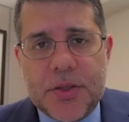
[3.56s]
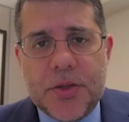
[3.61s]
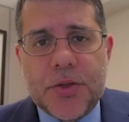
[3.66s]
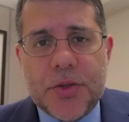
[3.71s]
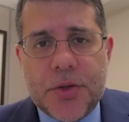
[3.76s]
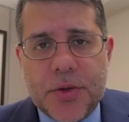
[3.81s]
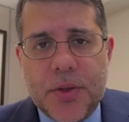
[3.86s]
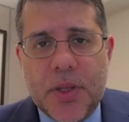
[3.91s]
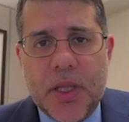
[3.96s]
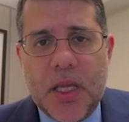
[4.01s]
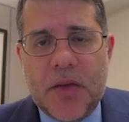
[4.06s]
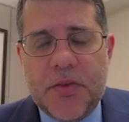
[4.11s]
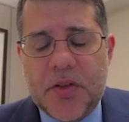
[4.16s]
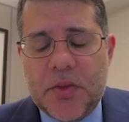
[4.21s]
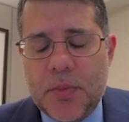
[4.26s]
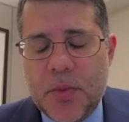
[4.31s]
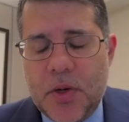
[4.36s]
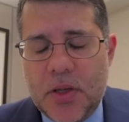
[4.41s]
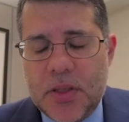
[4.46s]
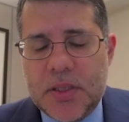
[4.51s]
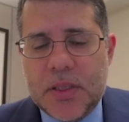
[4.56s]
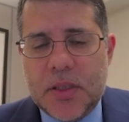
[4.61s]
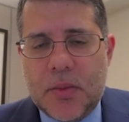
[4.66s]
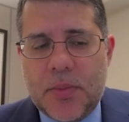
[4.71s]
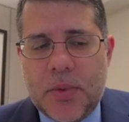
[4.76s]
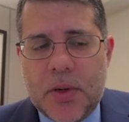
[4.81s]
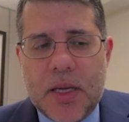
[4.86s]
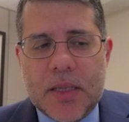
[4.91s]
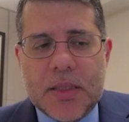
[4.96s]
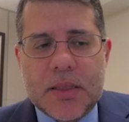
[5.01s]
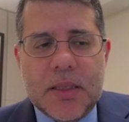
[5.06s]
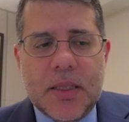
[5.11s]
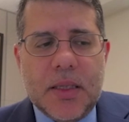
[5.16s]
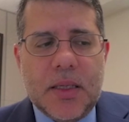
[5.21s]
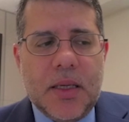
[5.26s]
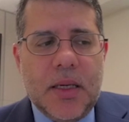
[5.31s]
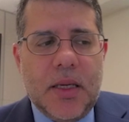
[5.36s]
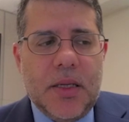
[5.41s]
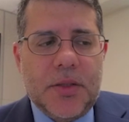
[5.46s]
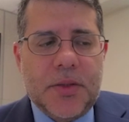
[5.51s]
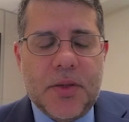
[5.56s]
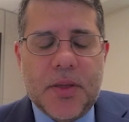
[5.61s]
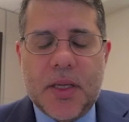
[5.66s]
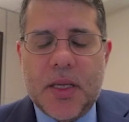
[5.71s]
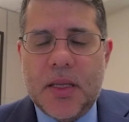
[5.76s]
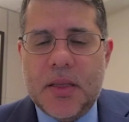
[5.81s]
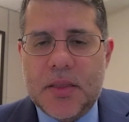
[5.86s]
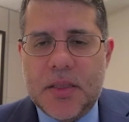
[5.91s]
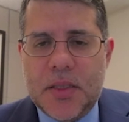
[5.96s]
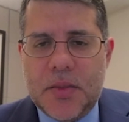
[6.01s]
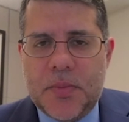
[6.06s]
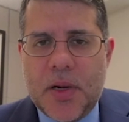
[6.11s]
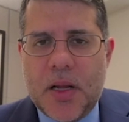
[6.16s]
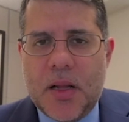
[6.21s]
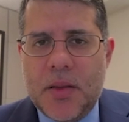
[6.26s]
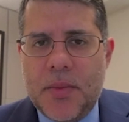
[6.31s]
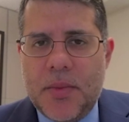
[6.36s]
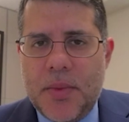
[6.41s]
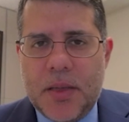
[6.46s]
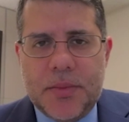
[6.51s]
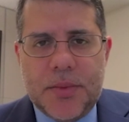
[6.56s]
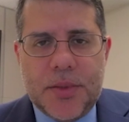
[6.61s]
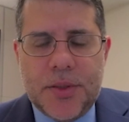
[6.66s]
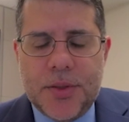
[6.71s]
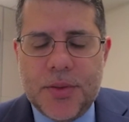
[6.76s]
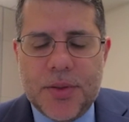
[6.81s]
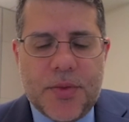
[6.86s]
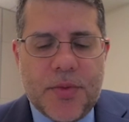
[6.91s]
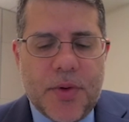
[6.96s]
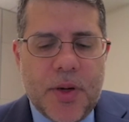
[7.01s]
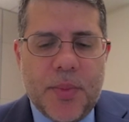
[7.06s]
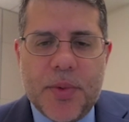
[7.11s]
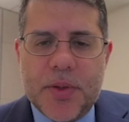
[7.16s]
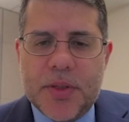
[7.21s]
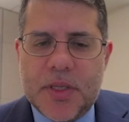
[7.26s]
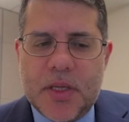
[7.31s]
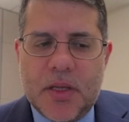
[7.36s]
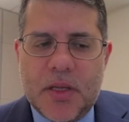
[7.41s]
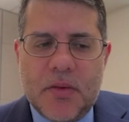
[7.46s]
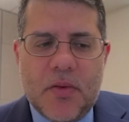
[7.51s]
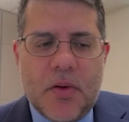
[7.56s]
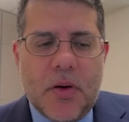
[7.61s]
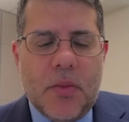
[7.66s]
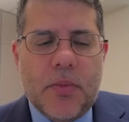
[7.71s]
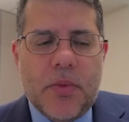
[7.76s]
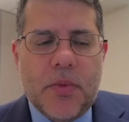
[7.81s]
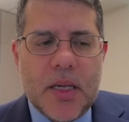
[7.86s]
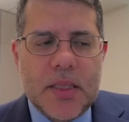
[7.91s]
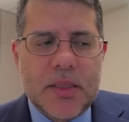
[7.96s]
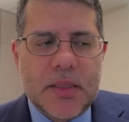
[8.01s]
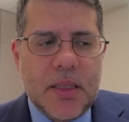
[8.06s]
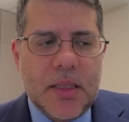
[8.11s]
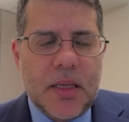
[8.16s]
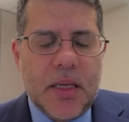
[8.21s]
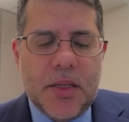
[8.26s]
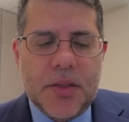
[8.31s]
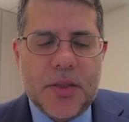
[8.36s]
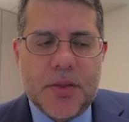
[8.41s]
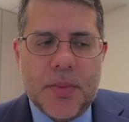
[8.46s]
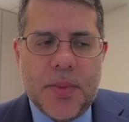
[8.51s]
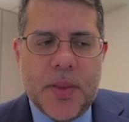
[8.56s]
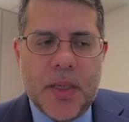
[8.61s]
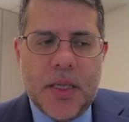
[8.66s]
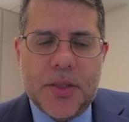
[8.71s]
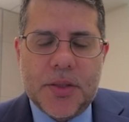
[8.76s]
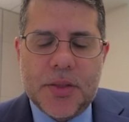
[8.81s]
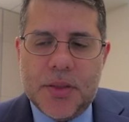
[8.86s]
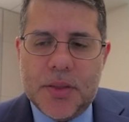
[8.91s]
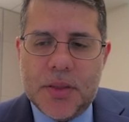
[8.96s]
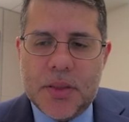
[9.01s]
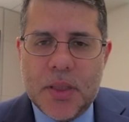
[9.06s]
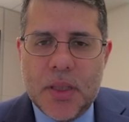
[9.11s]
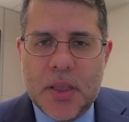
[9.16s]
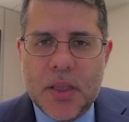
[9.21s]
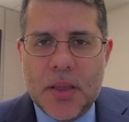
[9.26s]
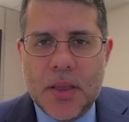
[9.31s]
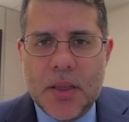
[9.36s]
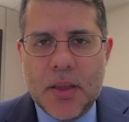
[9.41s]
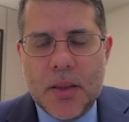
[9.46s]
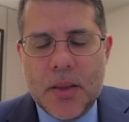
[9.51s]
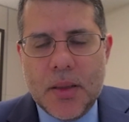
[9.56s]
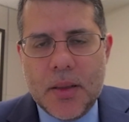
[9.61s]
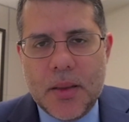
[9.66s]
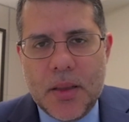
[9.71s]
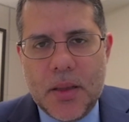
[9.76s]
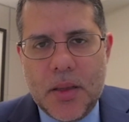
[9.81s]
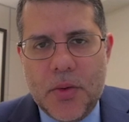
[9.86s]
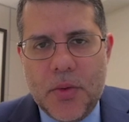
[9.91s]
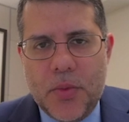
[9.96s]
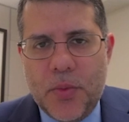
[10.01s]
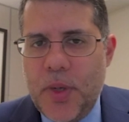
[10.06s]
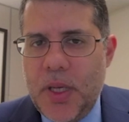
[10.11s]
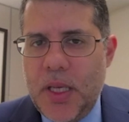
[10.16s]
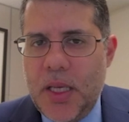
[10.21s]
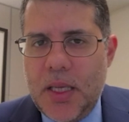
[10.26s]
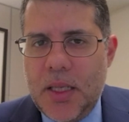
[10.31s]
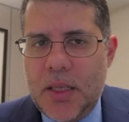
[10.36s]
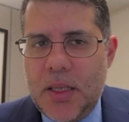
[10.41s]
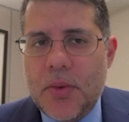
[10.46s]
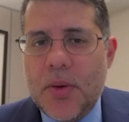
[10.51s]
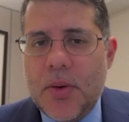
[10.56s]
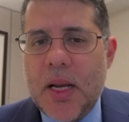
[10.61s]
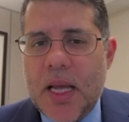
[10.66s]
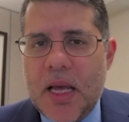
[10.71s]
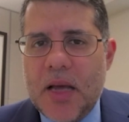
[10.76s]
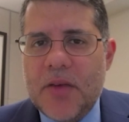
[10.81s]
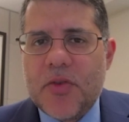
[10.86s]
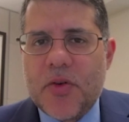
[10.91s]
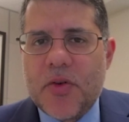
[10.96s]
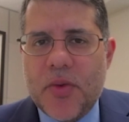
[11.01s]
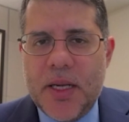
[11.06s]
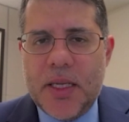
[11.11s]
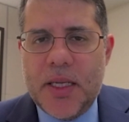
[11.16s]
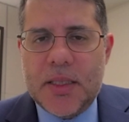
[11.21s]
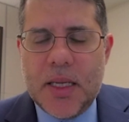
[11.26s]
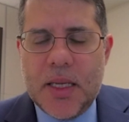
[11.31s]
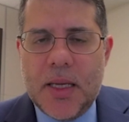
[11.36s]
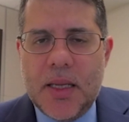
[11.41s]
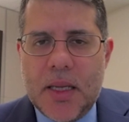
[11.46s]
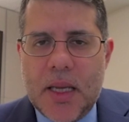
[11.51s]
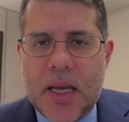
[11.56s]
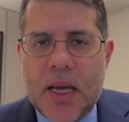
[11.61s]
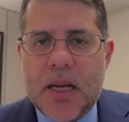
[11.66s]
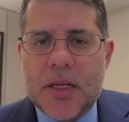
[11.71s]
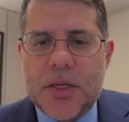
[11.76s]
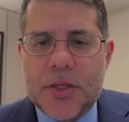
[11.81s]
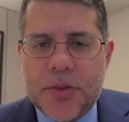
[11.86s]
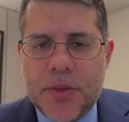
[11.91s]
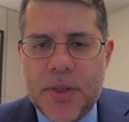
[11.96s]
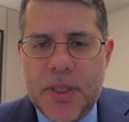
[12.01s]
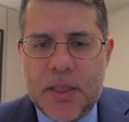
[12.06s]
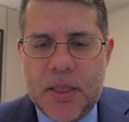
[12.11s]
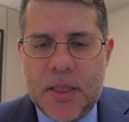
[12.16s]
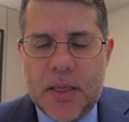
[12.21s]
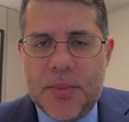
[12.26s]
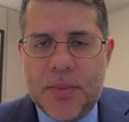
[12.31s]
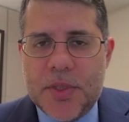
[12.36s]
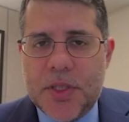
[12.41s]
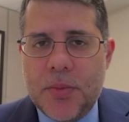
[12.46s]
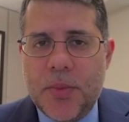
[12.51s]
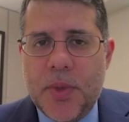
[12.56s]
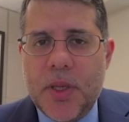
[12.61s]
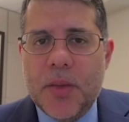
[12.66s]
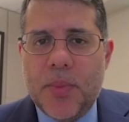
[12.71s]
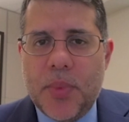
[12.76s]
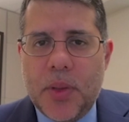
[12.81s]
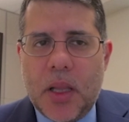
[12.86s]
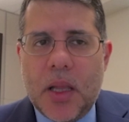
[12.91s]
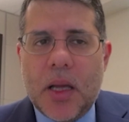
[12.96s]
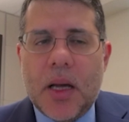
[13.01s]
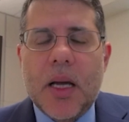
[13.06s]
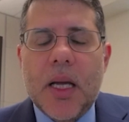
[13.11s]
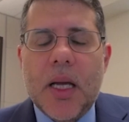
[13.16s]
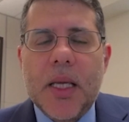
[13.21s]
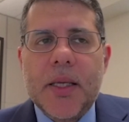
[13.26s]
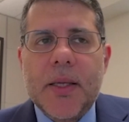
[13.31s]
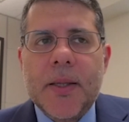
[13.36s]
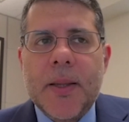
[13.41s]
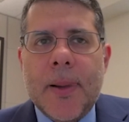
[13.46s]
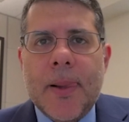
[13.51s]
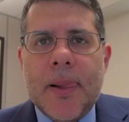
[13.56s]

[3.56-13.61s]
who truly have small cell prostate cancer, again, this is probably about 2 or 3% of all prostate cancer patients, we don't have great data how to treat them. So we apply